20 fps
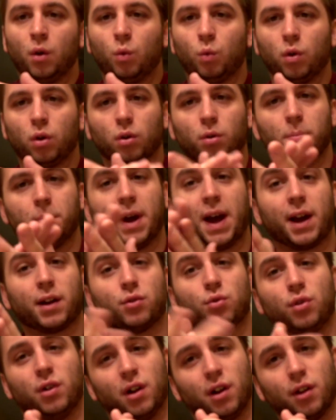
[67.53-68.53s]
Welcome
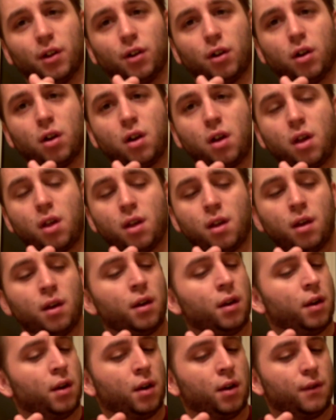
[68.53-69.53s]
back to another
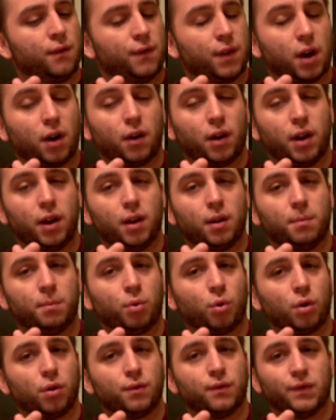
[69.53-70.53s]
very
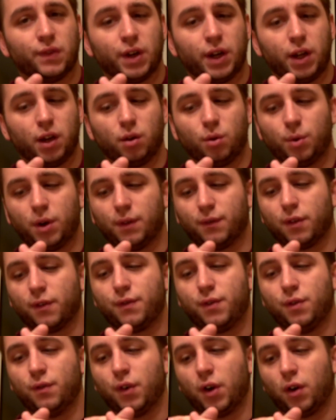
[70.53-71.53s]
important video. We have a
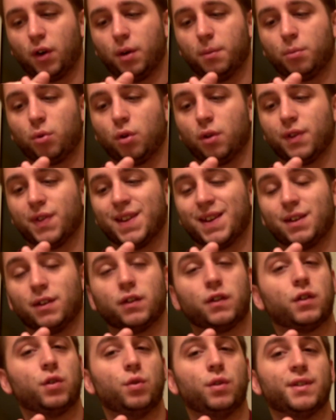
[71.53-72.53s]
few very important
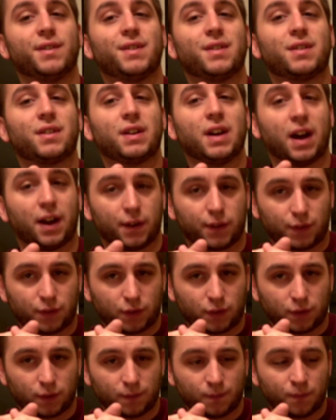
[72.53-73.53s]
things to
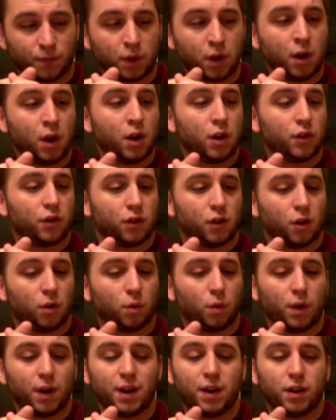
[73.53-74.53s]
discuss.
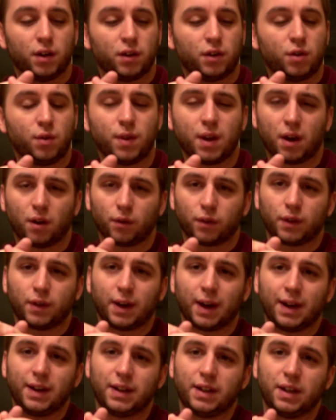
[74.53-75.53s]
So in
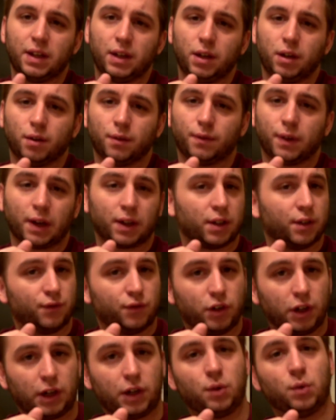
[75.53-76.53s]
2019, effective
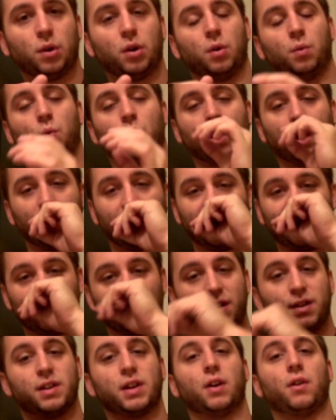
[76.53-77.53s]
January 1,
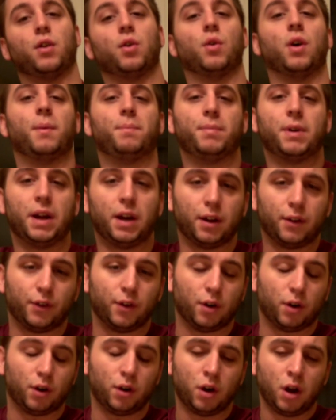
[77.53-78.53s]
Ontario updated
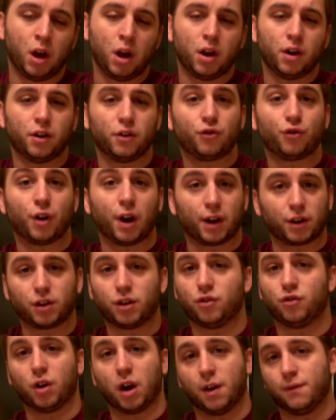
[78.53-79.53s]
their
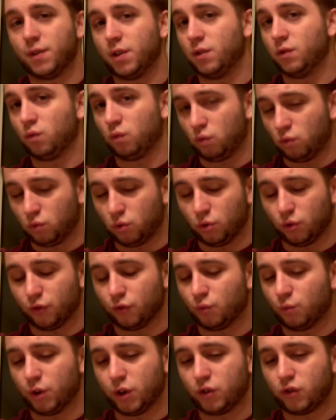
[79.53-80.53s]
distracted driving
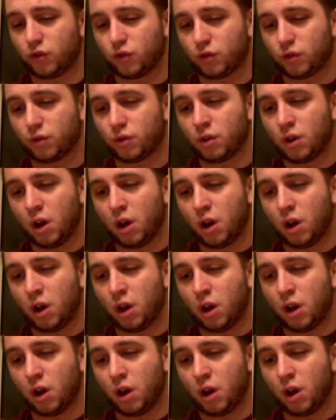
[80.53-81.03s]
rules, which